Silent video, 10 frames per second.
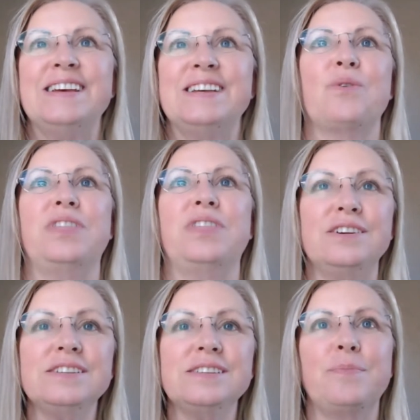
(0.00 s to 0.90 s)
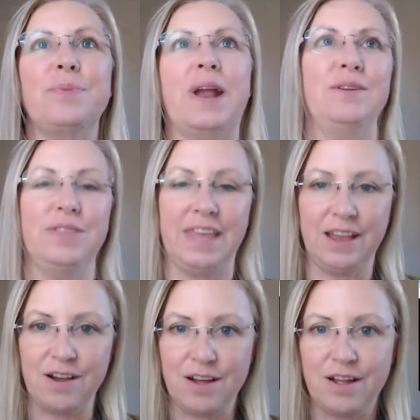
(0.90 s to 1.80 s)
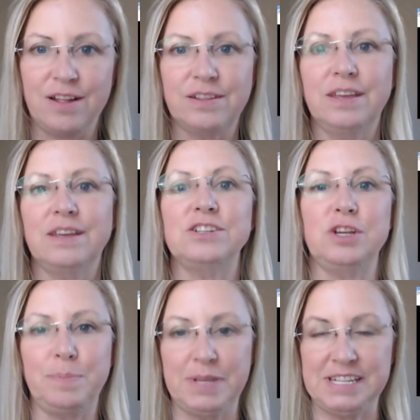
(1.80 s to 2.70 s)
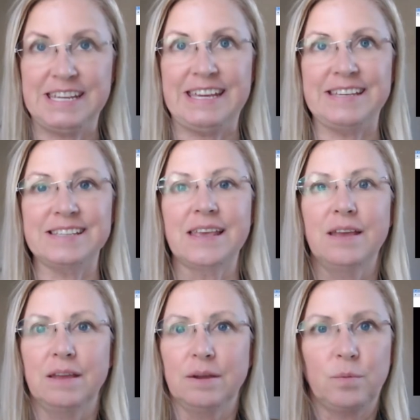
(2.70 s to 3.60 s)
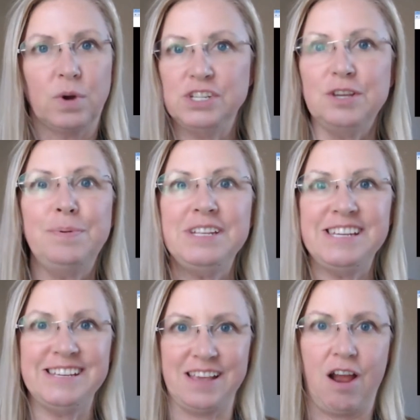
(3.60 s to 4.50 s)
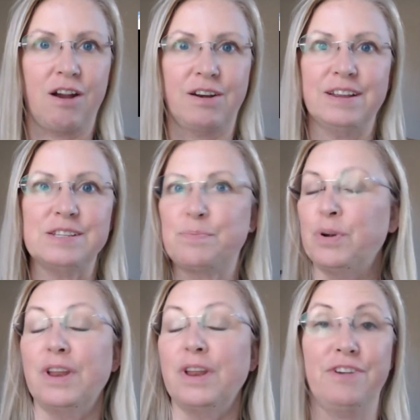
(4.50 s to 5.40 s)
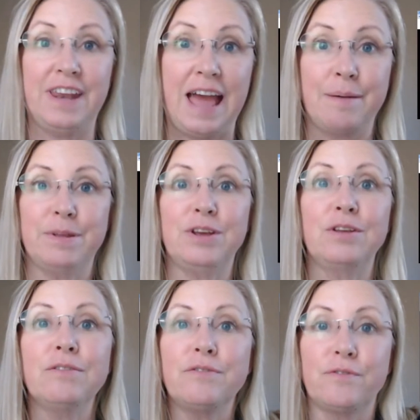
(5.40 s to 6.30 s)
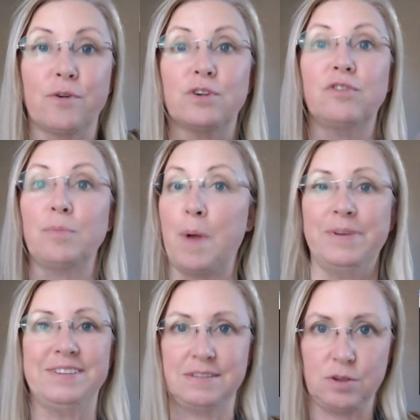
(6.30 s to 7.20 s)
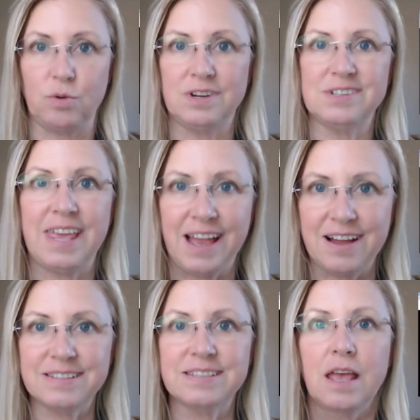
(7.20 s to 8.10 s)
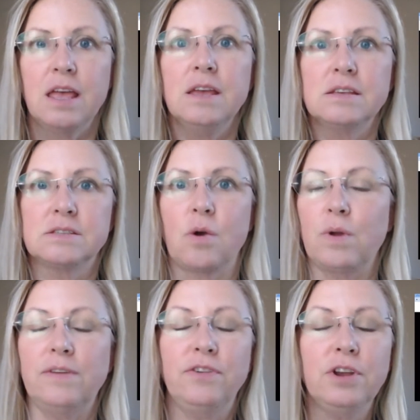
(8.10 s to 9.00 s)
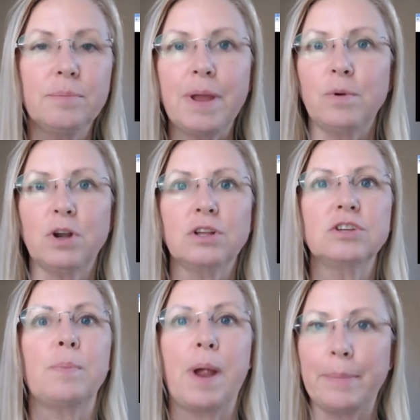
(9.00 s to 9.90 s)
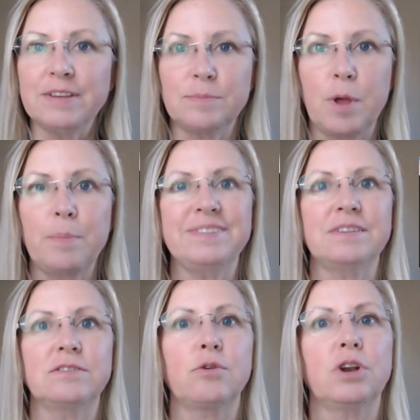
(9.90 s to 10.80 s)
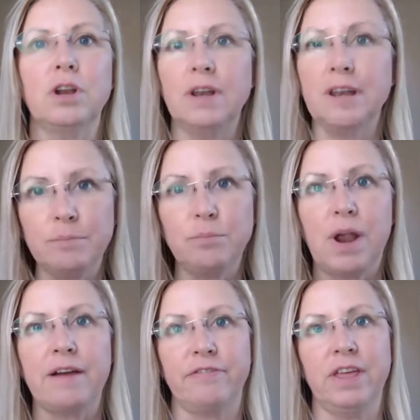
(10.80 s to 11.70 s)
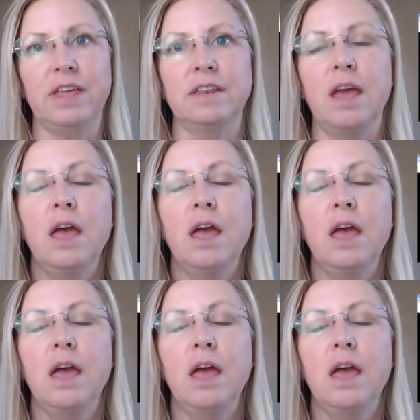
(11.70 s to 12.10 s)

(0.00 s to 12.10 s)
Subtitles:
So, there is a brand new thing called GPTs. What GPTs are is pretty phenomenal for small business owners like us. So, if you're in my world, you're probably a small business owner, a nonprofit